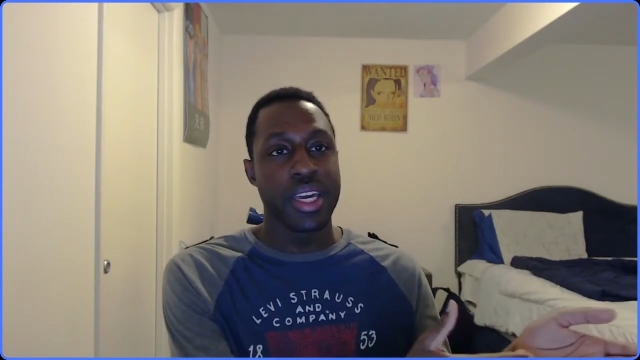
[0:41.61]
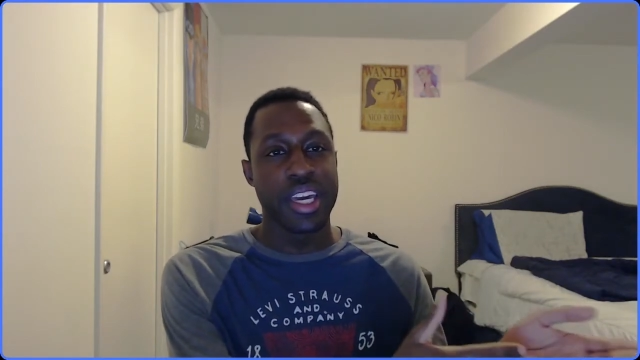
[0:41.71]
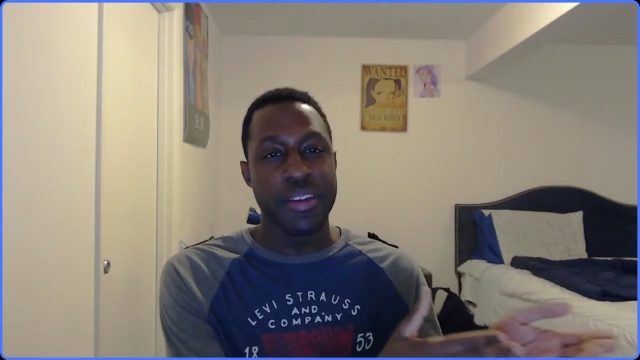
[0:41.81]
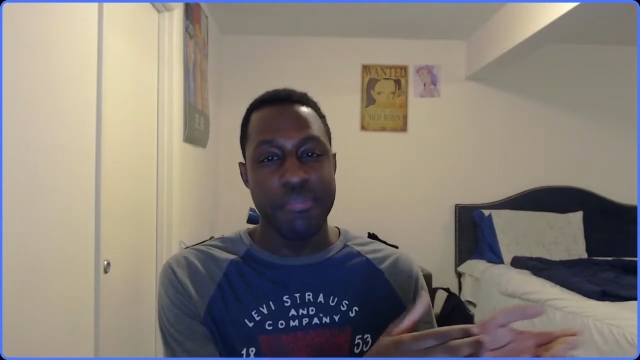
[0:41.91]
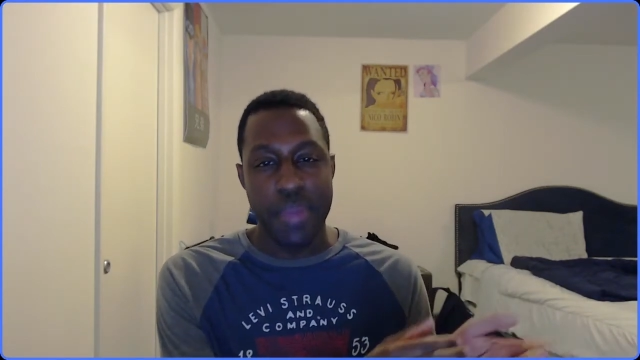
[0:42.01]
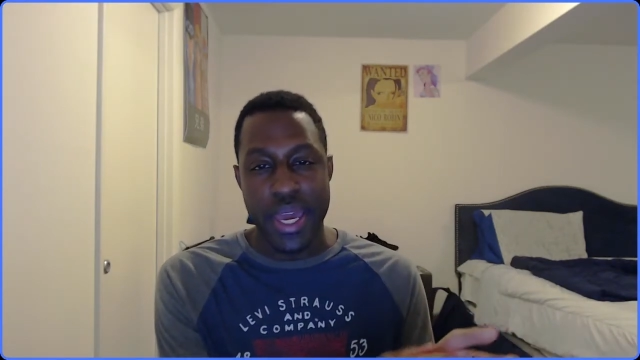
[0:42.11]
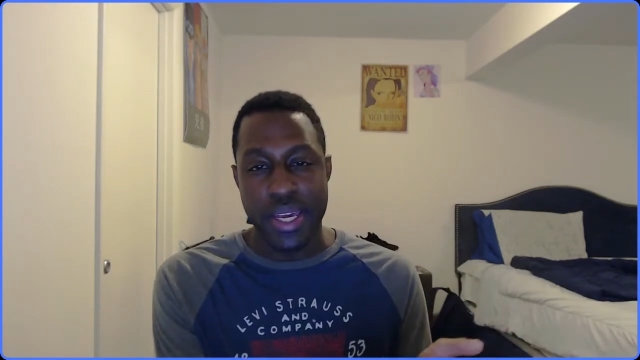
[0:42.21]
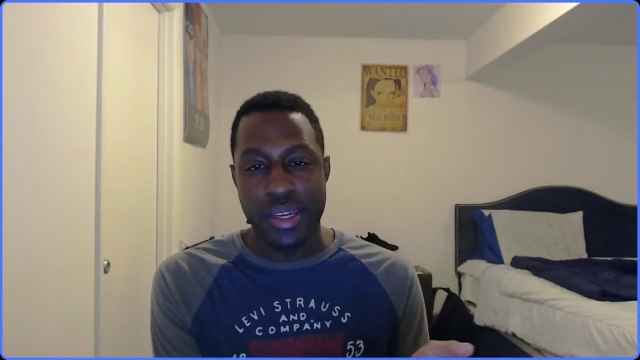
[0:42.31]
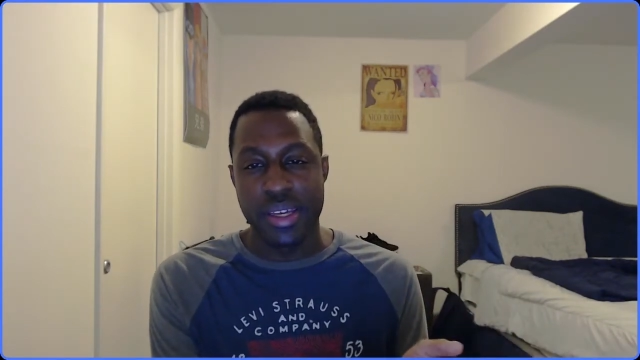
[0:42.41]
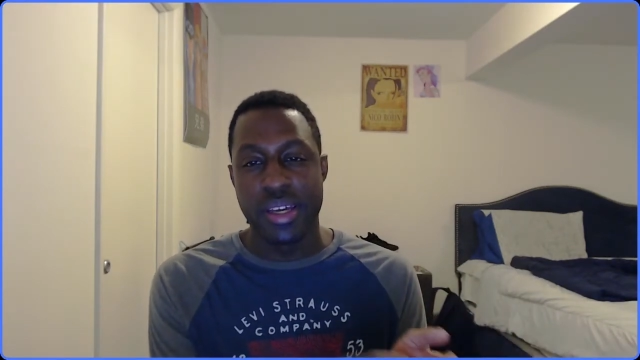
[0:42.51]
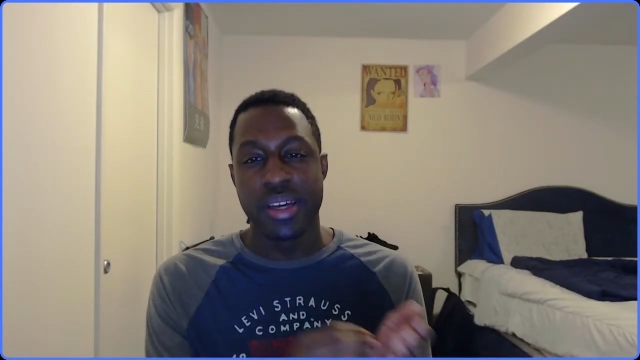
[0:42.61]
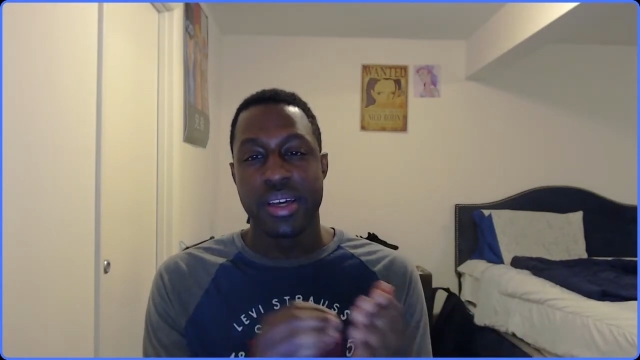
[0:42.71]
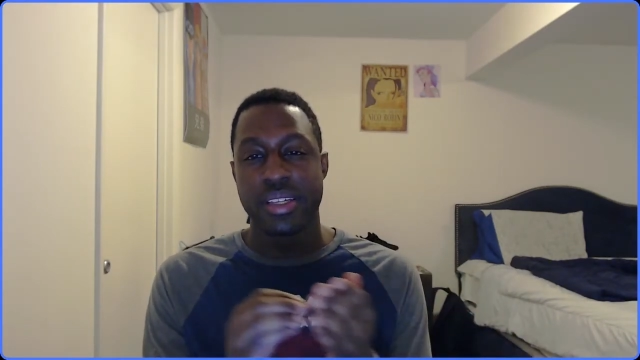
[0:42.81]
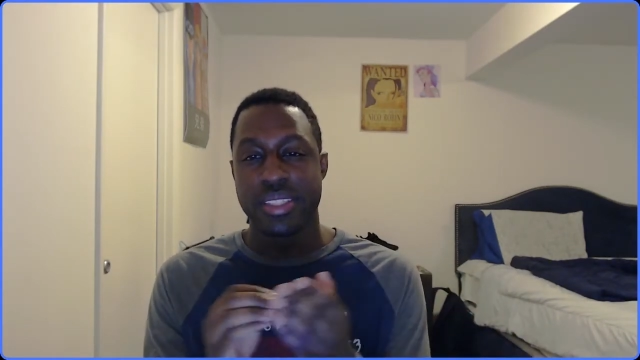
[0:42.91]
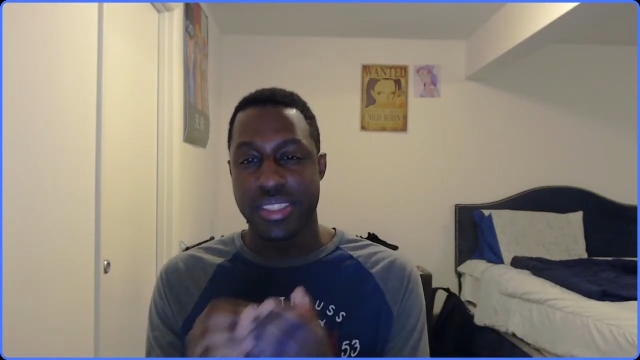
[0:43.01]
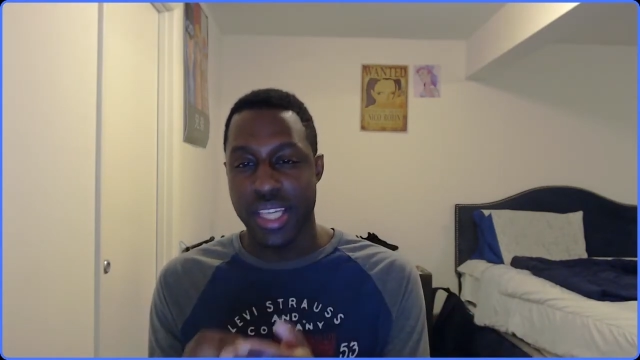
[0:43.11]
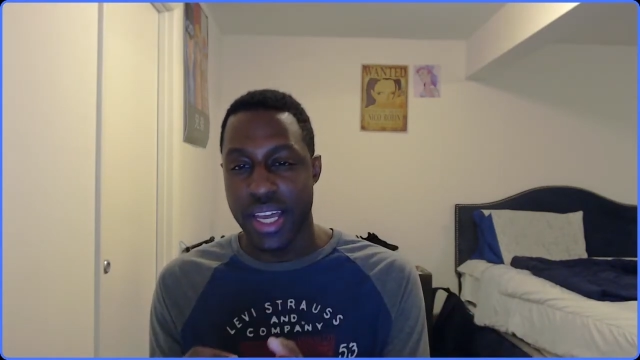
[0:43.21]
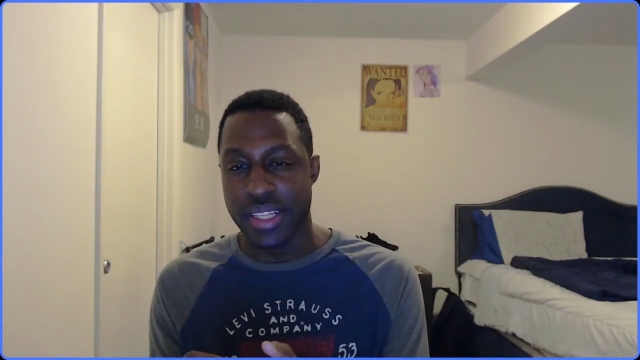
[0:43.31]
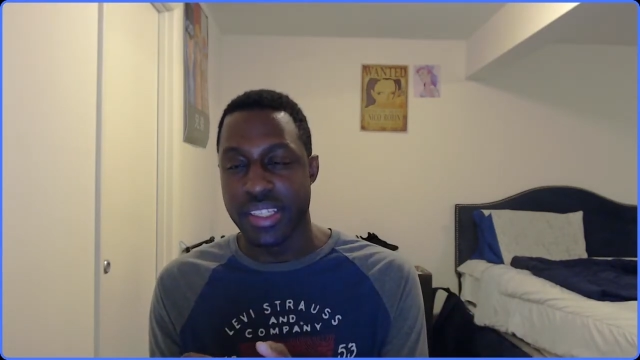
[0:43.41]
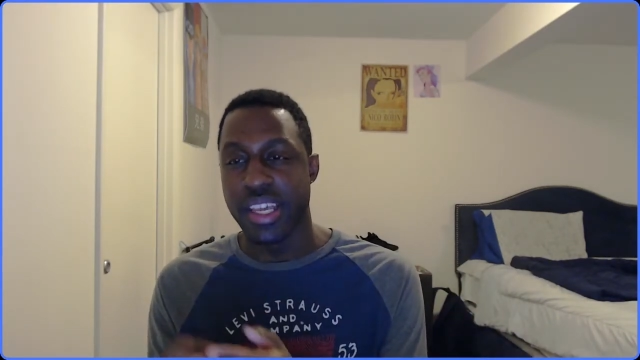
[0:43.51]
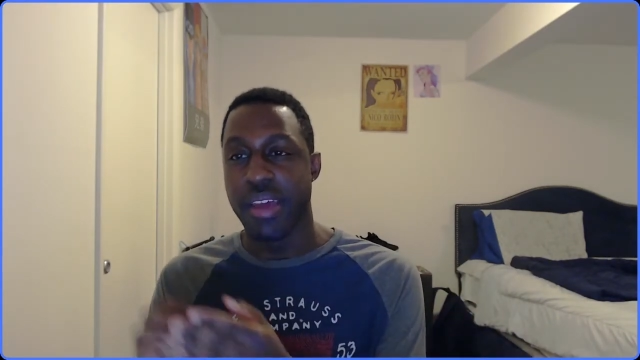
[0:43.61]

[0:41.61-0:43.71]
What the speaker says: can make sense